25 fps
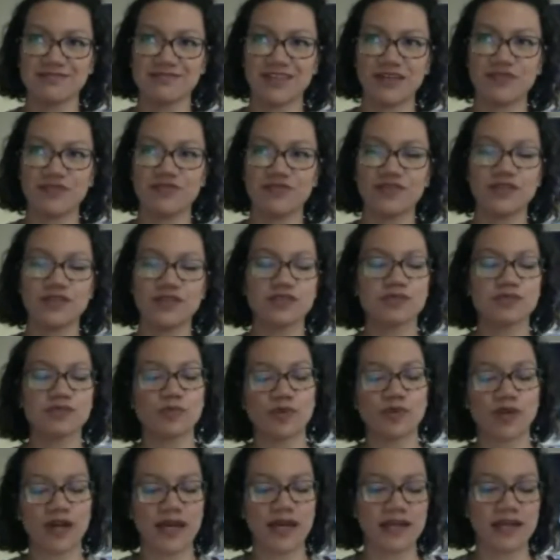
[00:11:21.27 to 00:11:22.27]
it feels
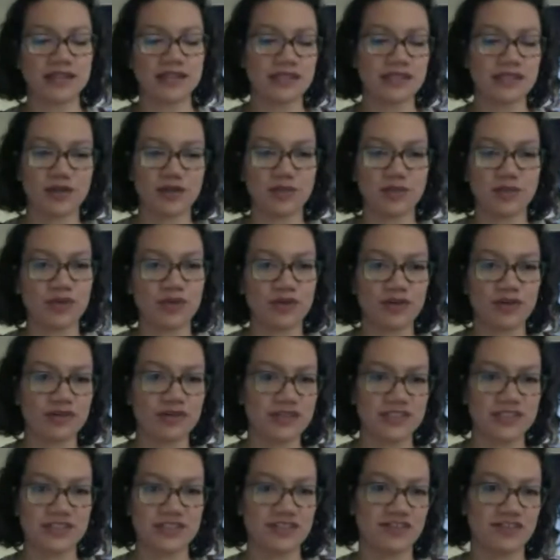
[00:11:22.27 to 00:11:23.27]
more hand-done or more
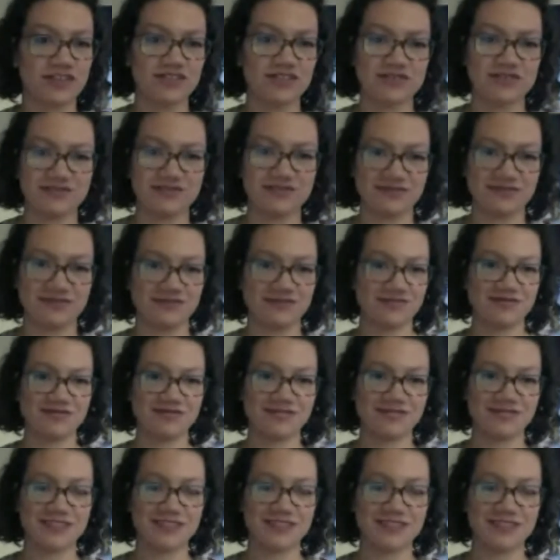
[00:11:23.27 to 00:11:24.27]
original.
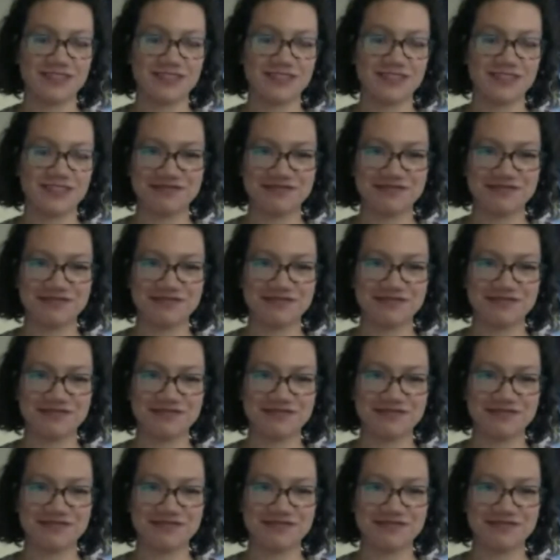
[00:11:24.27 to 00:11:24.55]
So